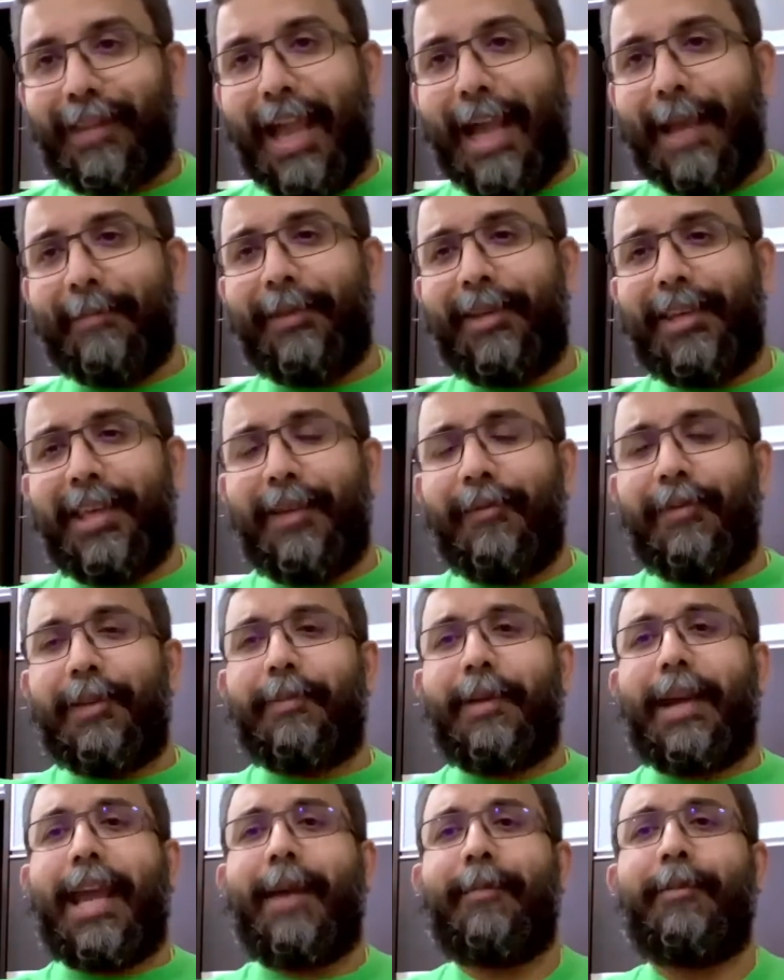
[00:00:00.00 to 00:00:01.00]
I'm here with
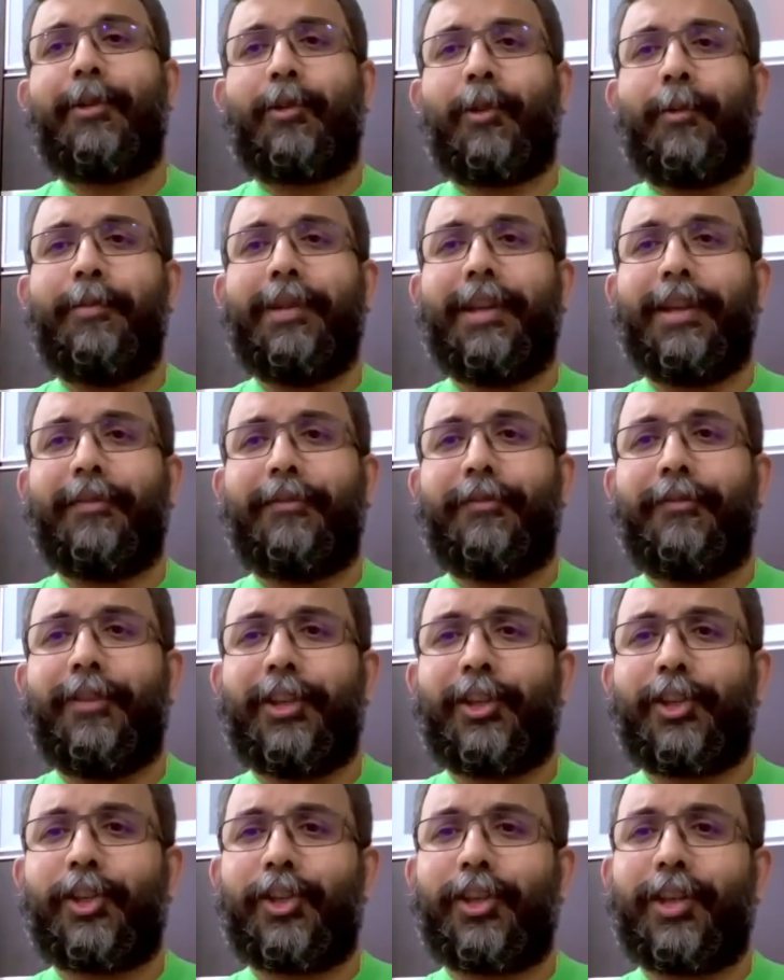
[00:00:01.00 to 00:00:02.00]
my Abercrombie and
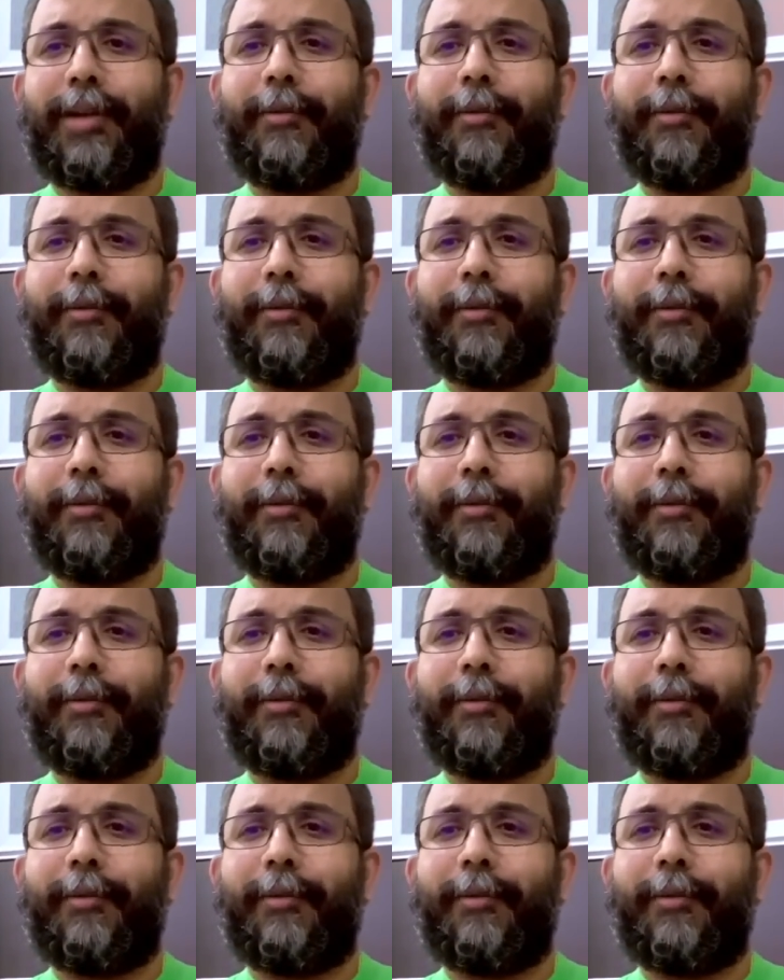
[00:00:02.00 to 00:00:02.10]
Fitch,